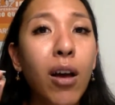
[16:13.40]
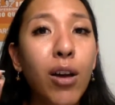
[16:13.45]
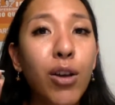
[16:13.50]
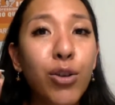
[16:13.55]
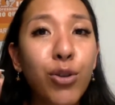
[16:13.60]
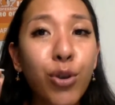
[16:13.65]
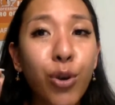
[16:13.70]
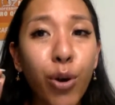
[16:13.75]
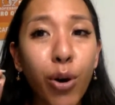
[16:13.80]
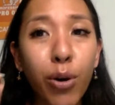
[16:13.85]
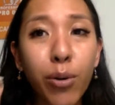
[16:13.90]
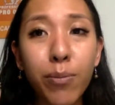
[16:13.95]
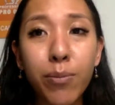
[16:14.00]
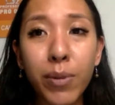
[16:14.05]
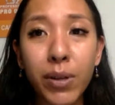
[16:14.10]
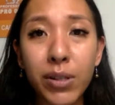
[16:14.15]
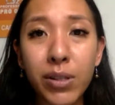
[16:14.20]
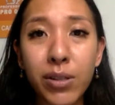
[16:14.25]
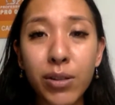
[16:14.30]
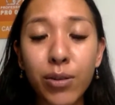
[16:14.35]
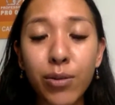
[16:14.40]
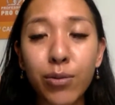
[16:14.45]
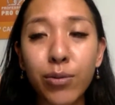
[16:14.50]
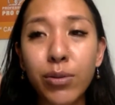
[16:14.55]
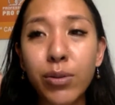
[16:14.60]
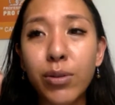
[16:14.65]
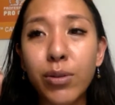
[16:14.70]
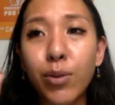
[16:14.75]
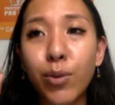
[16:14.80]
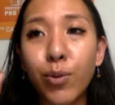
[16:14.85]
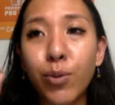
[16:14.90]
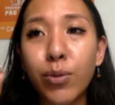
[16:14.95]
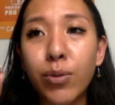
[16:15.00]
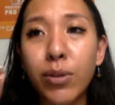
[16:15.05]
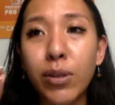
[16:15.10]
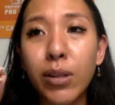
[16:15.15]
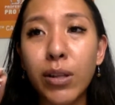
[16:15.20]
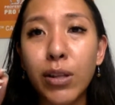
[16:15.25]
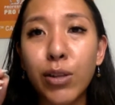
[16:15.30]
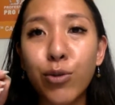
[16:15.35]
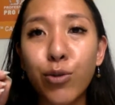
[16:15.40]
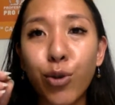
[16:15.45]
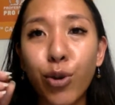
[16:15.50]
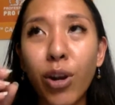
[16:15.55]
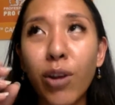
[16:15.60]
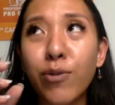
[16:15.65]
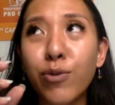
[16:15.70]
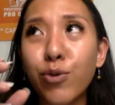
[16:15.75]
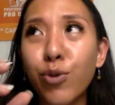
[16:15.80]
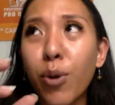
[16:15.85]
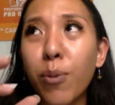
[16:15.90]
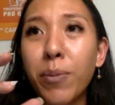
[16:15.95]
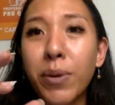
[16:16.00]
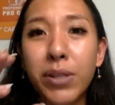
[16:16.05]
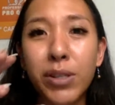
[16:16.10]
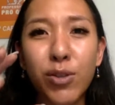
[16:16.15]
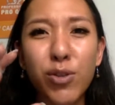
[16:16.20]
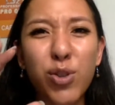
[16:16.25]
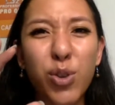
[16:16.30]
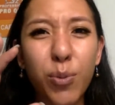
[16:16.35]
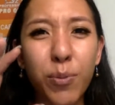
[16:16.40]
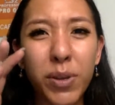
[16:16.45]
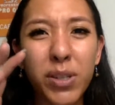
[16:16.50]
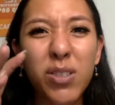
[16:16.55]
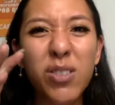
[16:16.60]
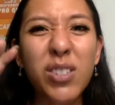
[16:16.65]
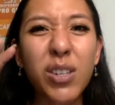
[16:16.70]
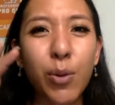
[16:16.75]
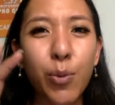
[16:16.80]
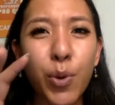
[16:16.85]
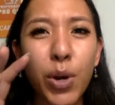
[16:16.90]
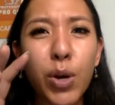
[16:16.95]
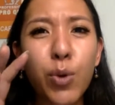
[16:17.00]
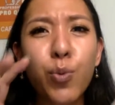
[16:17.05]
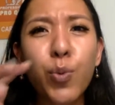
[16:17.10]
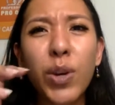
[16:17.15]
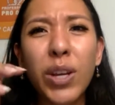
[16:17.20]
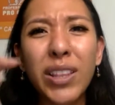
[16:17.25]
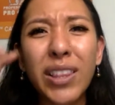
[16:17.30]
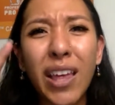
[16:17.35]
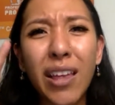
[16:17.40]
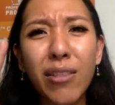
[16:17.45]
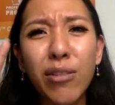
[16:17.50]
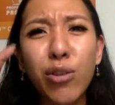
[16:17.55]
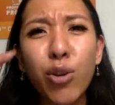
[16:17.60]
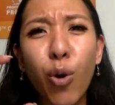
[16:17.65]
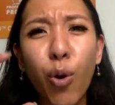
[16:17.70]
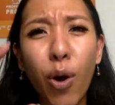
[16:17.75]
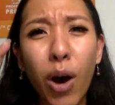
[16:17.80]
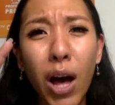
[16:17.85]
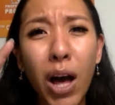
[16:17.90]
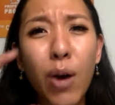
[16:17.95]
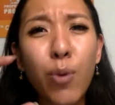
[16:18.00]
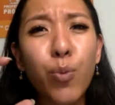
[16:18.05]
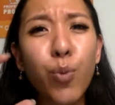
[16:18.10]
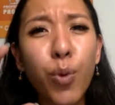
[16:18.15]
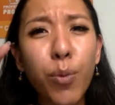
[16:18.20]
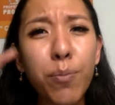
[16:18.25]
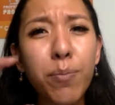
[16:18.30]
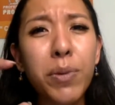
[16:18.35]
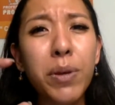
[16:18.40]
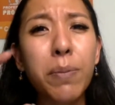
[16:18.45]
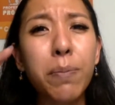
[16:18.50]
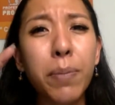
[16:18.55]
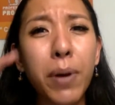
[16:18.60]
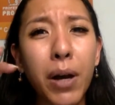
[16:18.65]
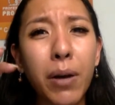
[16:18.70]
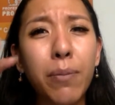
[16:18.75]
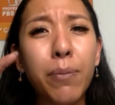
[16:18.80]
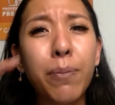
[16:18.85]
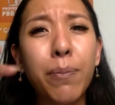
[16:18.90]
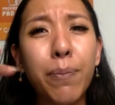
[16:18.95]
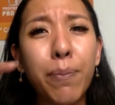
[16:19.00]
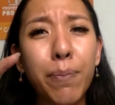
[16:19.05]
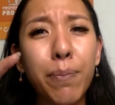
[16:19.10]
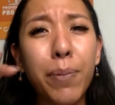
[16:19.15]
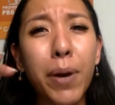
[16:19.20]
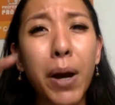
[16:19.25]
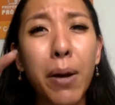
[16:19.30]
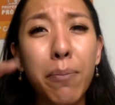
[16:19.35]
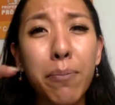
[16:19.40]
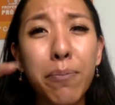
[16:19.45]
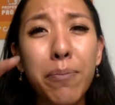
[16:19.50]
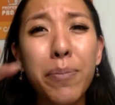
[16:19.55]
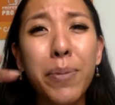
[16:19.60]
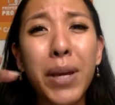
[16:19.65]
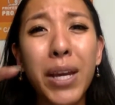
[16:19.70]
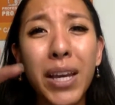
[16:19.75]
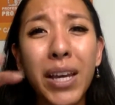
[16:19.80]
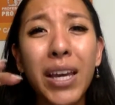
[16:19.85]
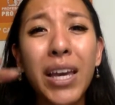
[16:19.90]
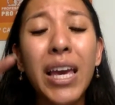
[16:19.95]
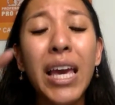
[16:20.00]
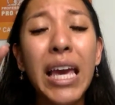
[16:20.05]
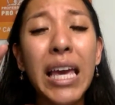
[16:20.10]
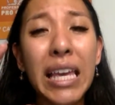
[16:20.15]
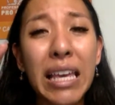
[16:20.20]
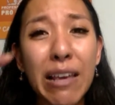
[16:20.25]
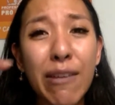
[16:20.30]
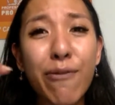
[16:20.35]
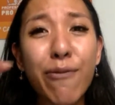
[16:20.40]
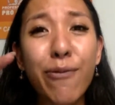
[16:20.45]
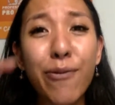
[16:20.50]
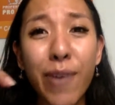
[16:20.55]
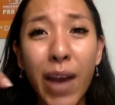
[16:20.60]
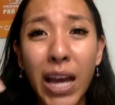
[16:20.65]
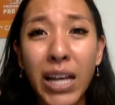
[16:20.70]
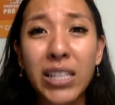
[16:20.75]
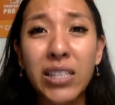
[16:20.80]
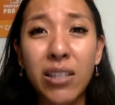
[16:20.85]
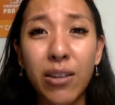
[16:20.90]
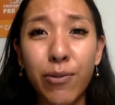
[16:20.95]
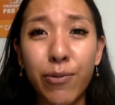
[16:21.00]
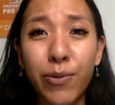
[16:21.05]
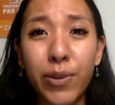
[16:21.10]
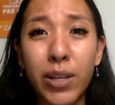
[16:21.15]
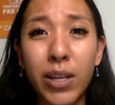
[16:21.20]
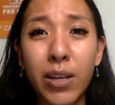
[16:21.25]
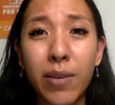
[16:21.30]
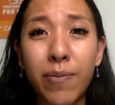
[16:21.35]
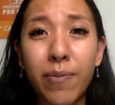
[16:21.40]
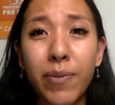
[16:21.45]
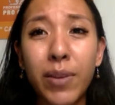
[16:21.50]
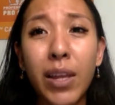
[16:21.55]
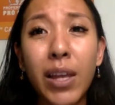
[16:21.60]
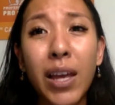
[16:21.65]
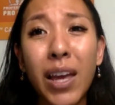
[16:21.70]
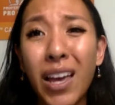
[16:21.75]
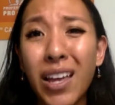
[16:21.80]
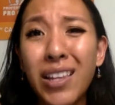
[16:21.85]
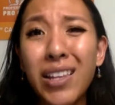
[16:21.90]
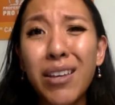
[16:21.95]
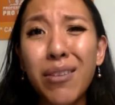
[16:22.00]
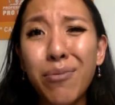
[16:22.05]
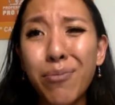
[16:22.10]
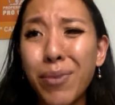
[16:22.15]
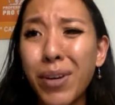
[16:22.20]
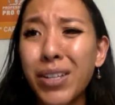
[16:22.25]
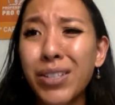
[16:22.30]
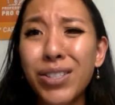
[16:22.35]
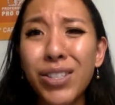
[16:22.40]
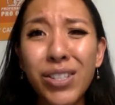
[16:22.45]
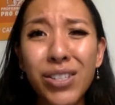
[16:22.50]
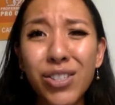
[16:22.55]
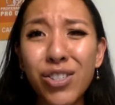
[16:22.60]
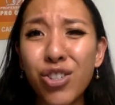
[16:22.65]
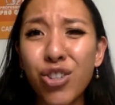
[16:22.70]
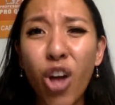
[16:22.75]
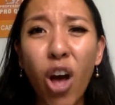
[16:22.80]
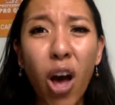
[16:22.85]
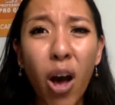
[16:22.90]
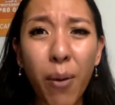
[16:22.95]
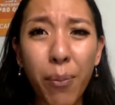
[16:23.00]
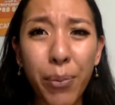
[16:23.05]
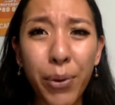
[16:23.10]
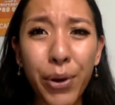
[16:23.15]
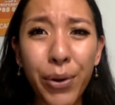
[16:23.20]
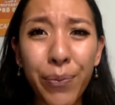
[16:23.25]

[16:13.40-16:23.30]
your muscles, you don't have strong muscles, your muscles are very weak, then your heart won't be pumping effectively, and it might just stop.